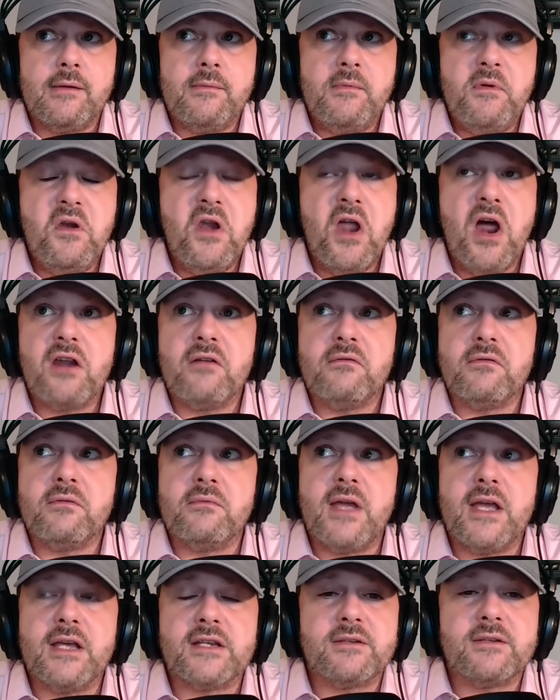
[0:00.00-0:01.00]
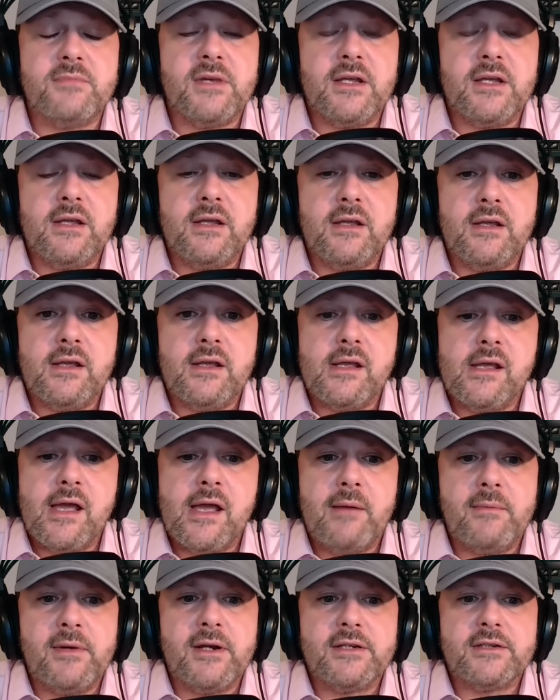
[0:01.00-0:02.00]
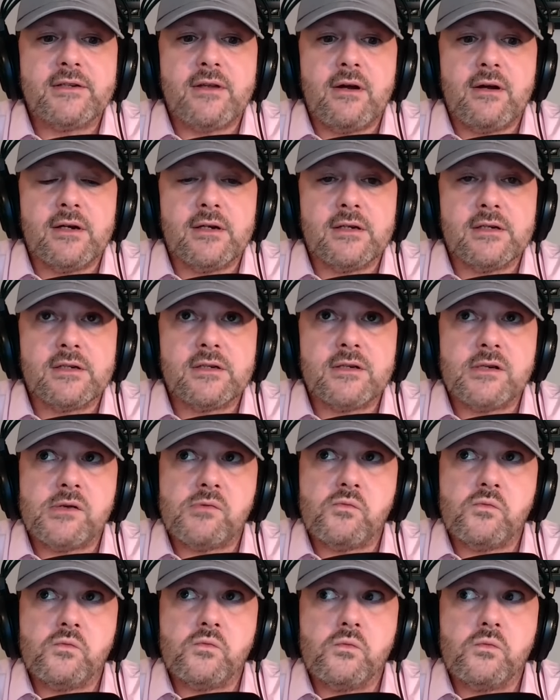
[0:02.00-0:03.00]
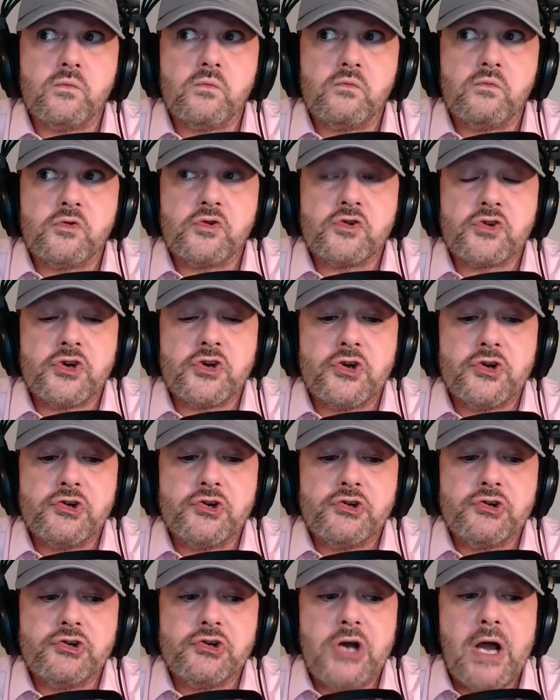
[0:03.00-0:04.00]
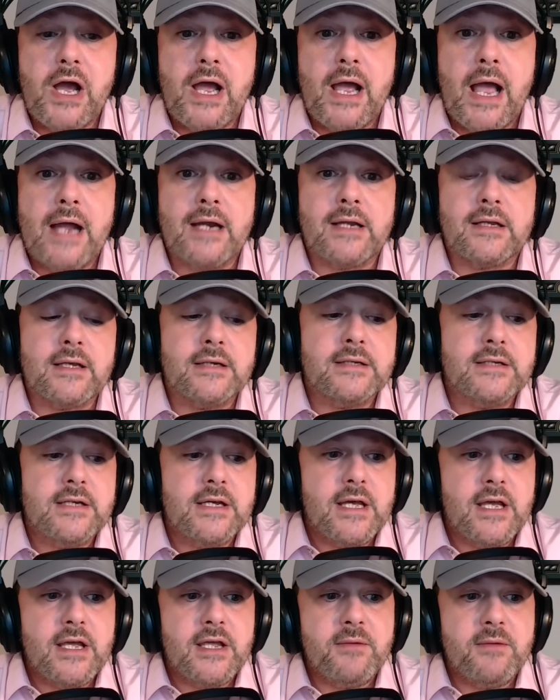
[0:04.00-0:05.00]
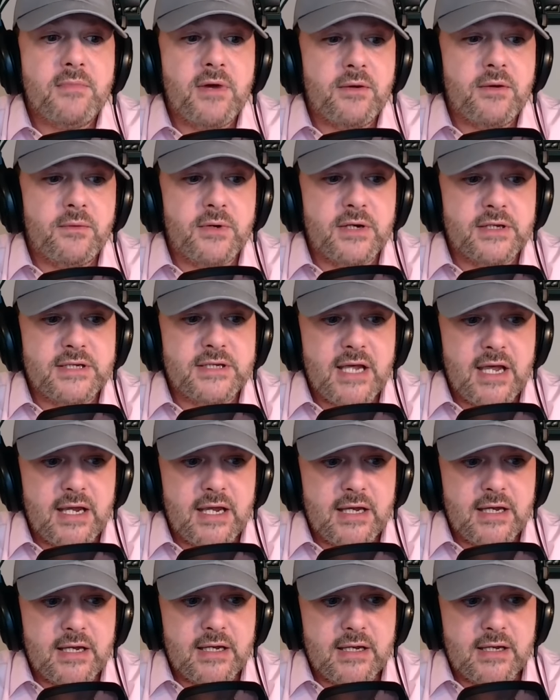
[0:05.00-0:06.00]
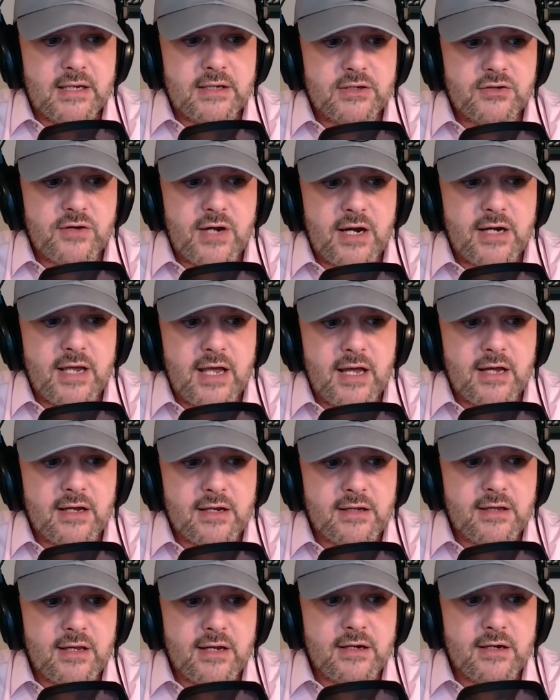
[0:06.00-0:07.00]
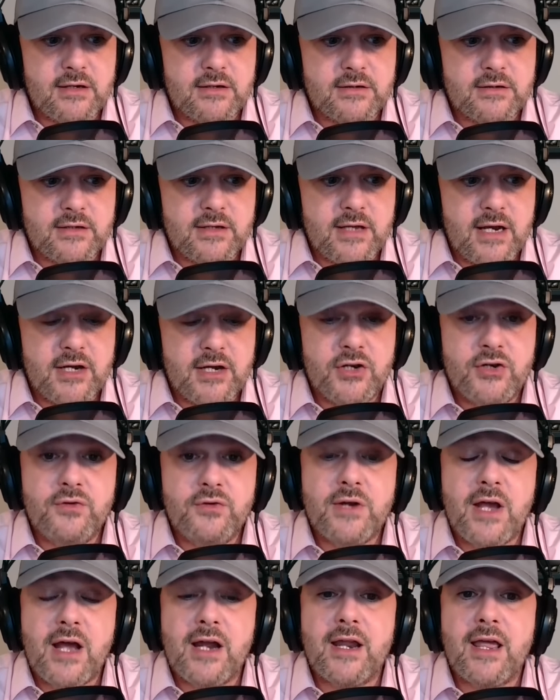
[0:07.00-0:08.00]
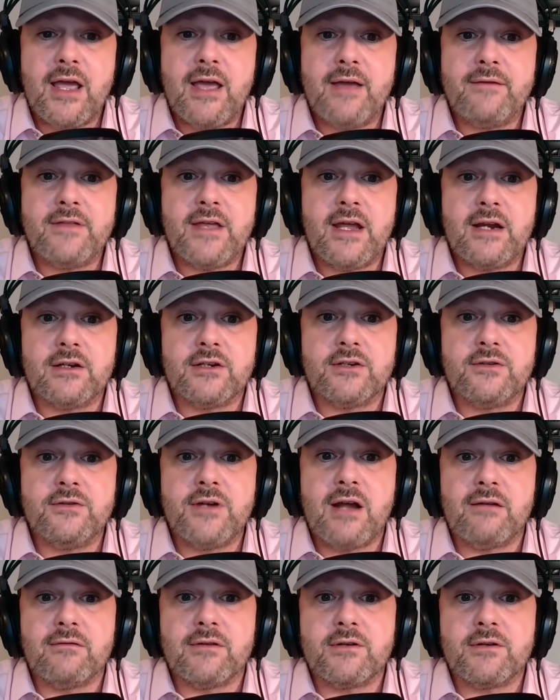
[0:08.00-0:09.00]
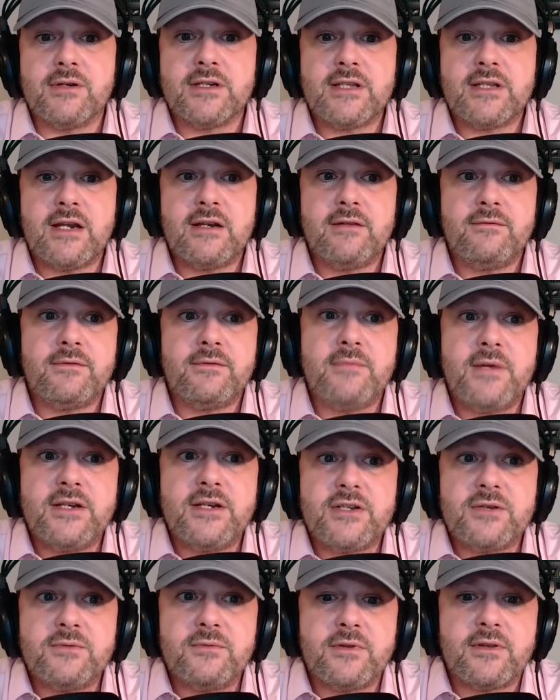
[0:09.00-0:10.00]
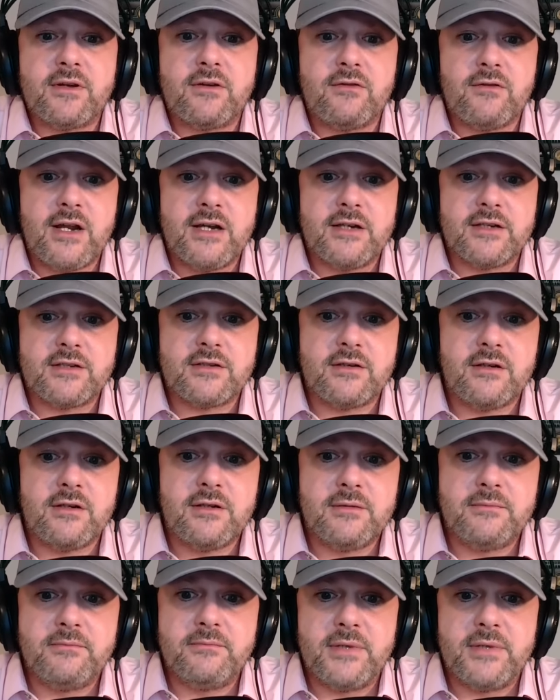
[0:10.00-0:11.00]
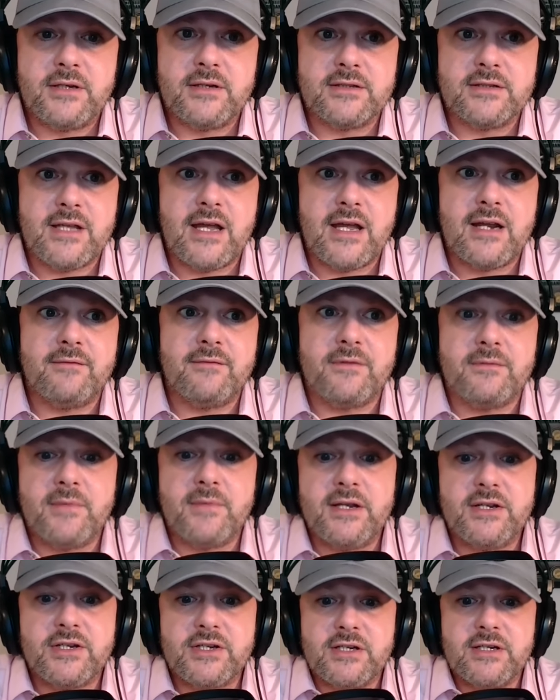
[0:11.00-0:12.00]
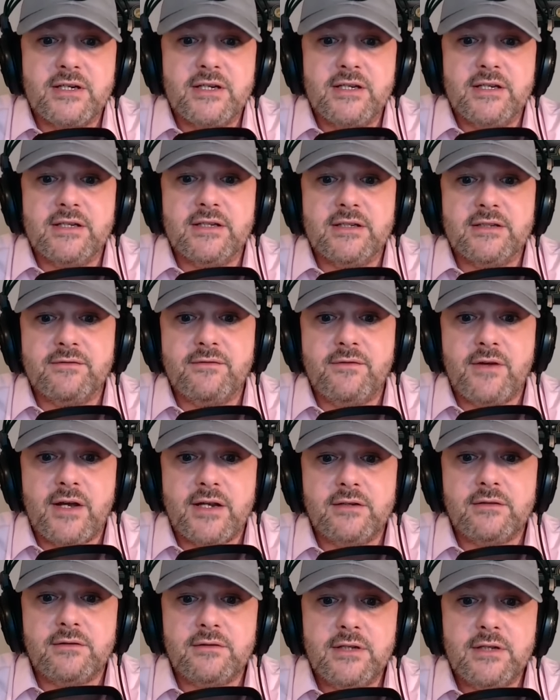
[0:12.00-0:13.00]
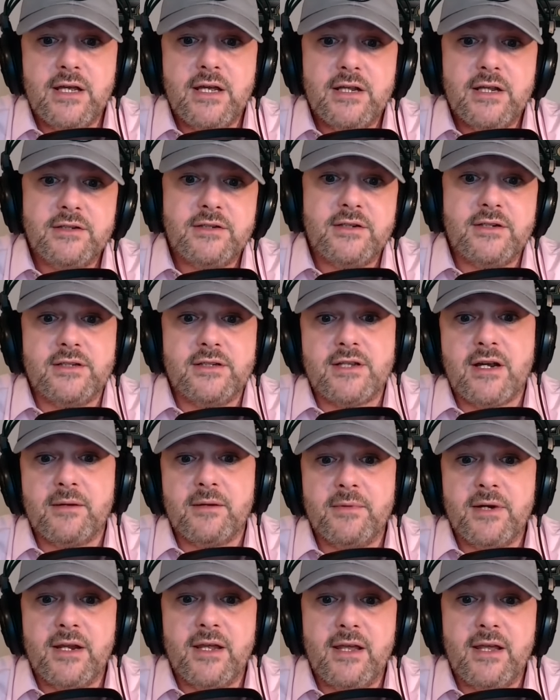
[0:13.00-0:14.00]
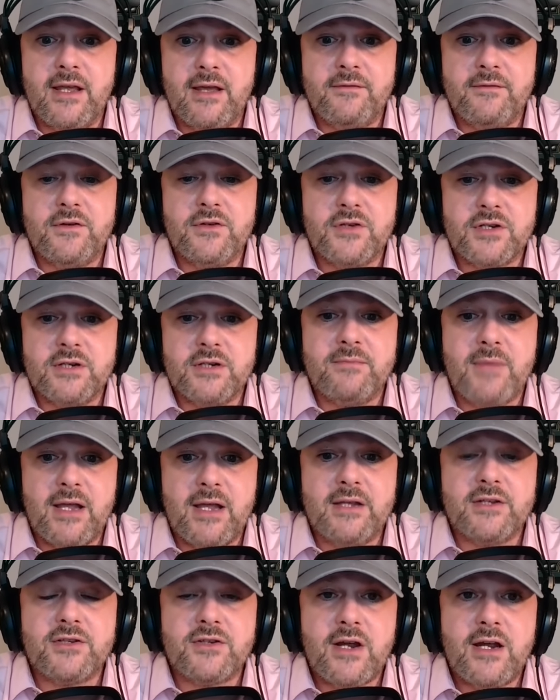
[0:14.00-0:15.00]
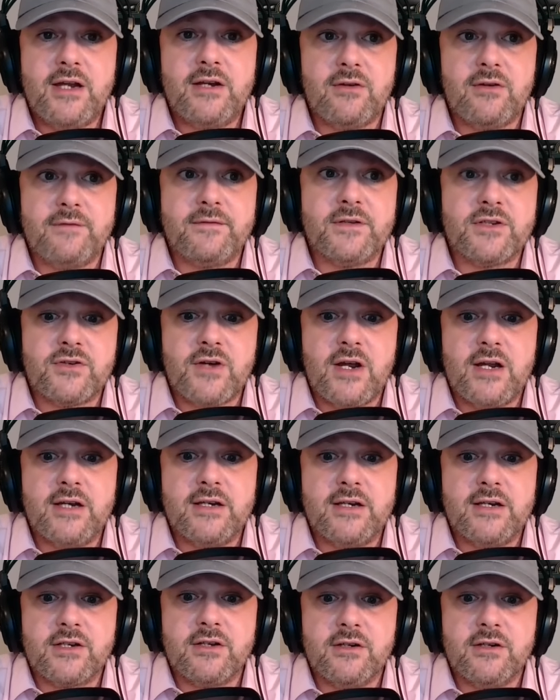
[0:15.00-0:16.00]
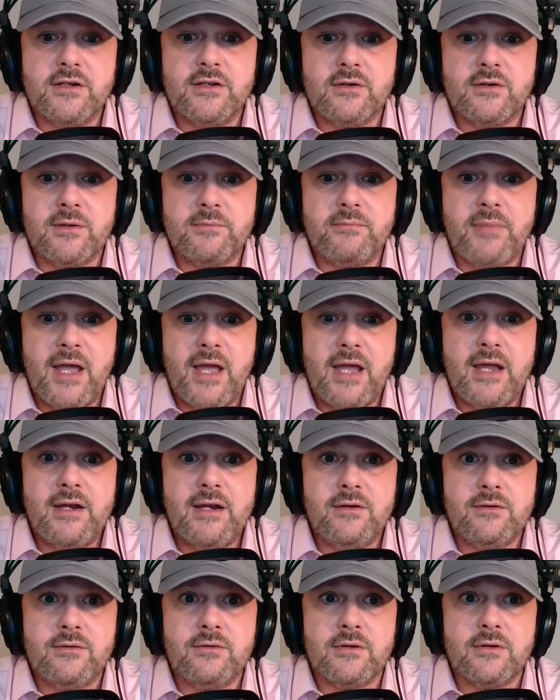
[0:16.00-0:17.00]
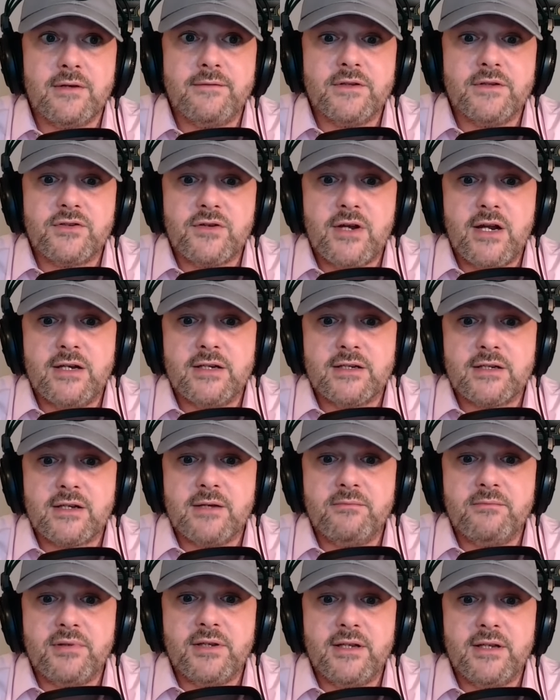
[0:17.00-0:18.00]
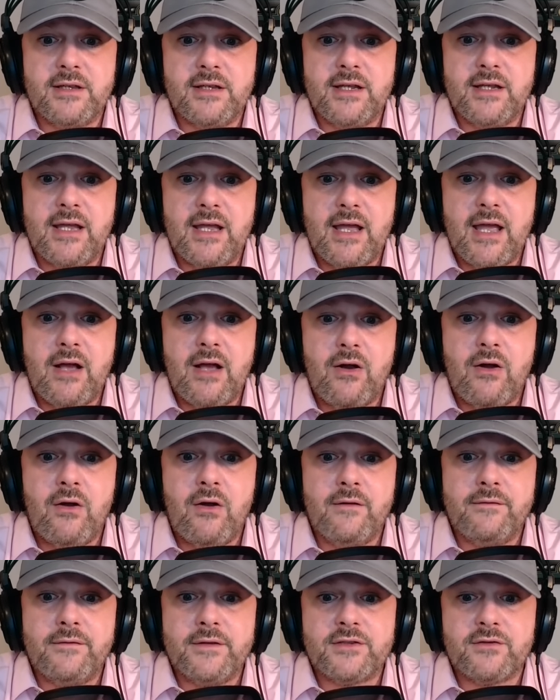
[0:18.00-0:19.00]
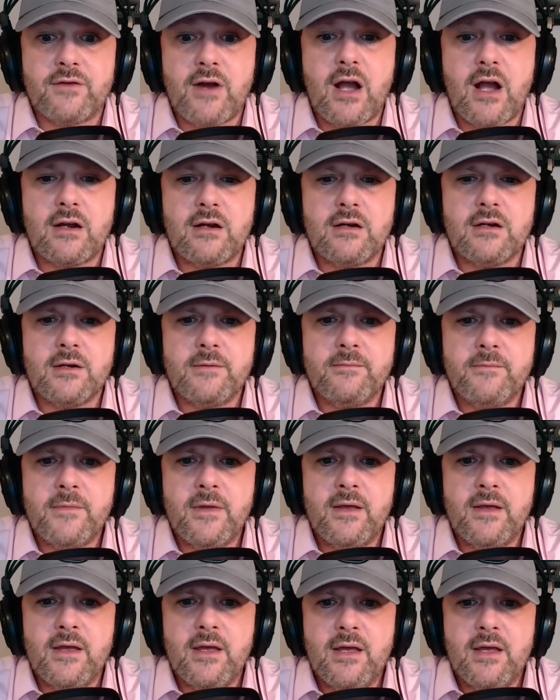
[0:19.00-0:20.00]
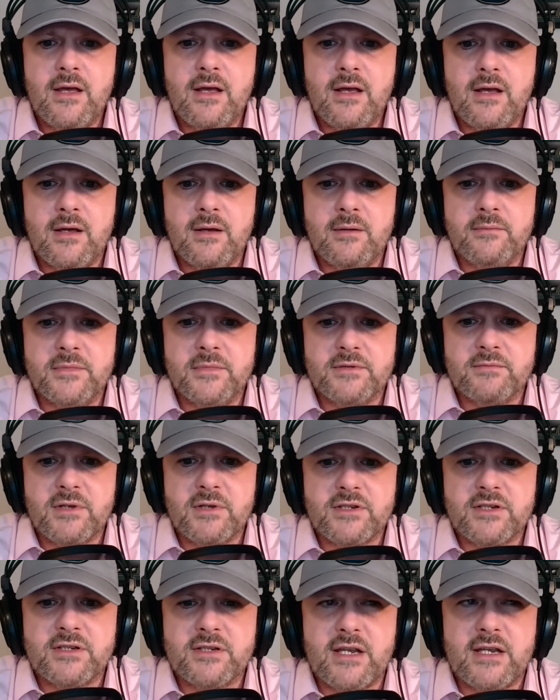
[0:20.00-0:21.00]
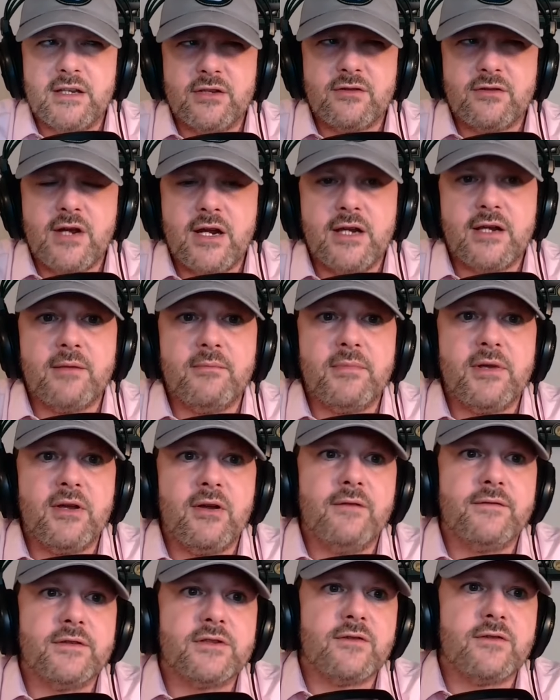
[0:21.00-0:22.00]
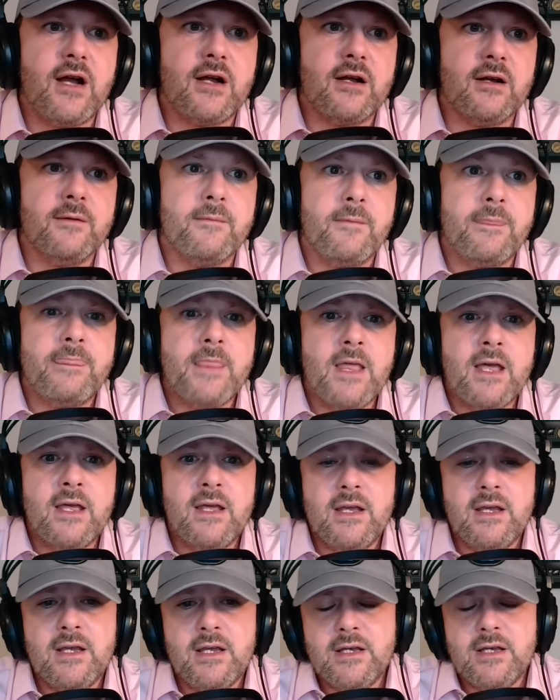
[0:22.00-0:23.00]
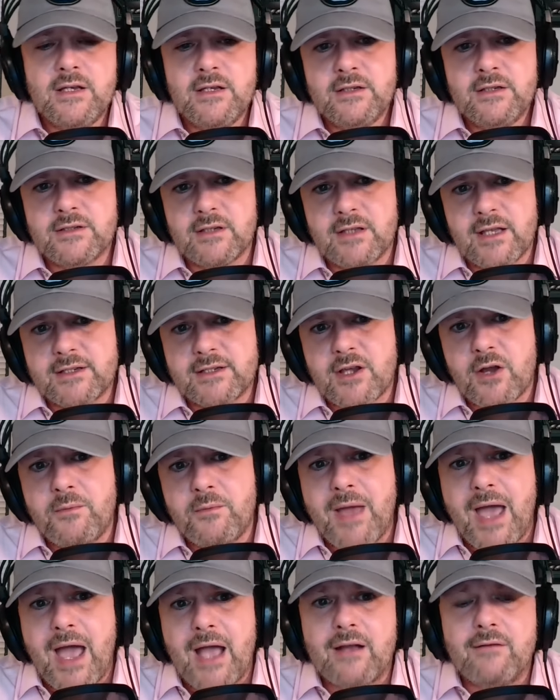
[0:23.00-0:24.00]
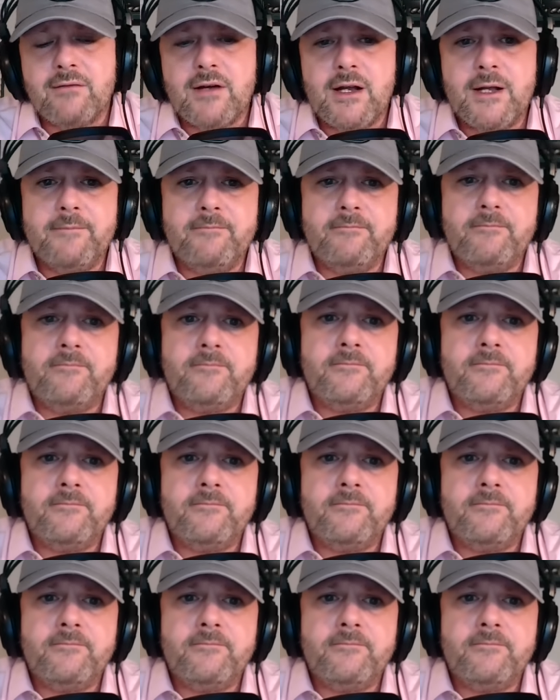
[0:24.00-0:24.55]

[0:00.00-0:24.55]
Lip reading: None of them asked me how many starters. So I don't know. You might want to take trade calculators that do not have that or do not request that information with a grain of salt, because that information is vital to determining if you should make a trade or if a trade is good or bad or if a trade is completely off its rocker, as much as a trade can be off its rocker. So let's go back, right?